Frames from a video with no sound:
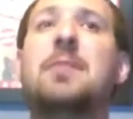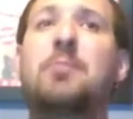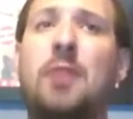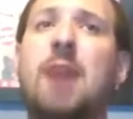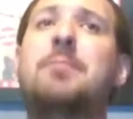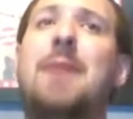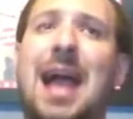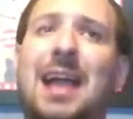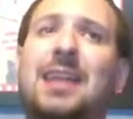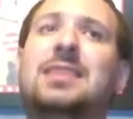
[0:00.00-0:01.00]
it brought
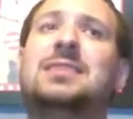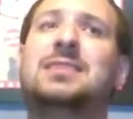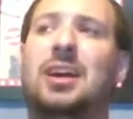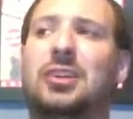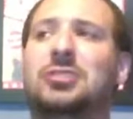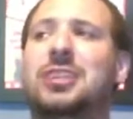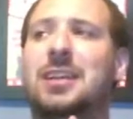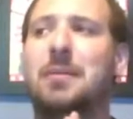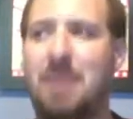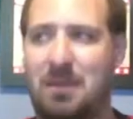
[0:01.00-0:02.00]
back
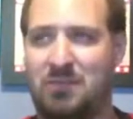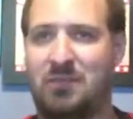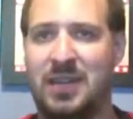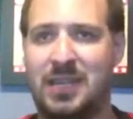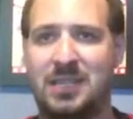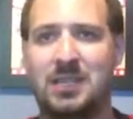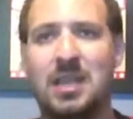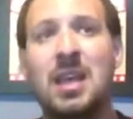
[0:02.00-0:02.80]
nostalgic memories.